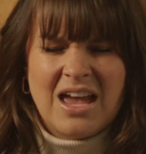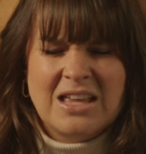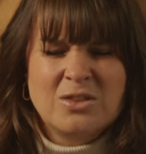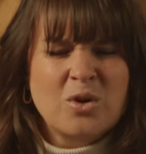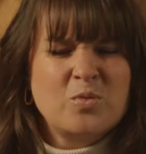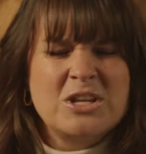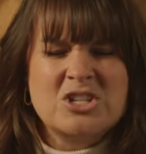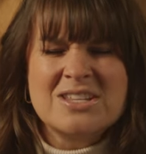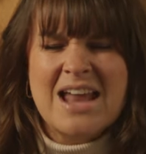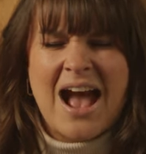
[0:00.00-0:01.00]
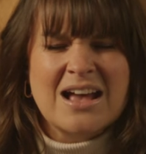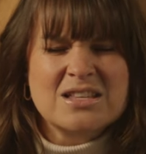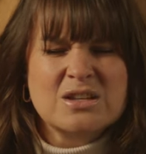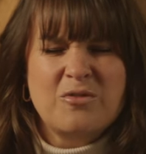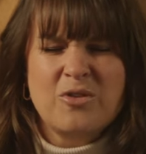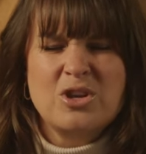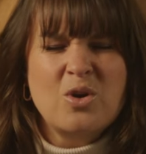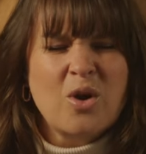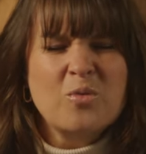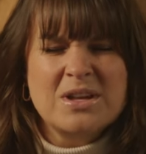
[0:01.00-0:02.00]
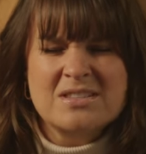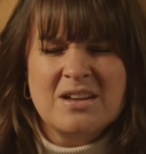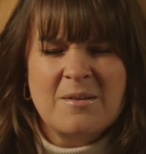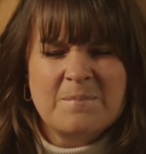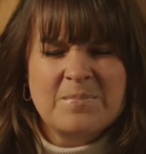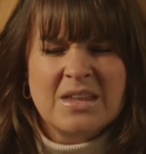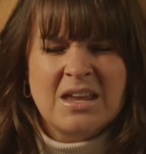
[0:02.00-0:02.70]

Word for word: And Lord, we just ask for your wisdom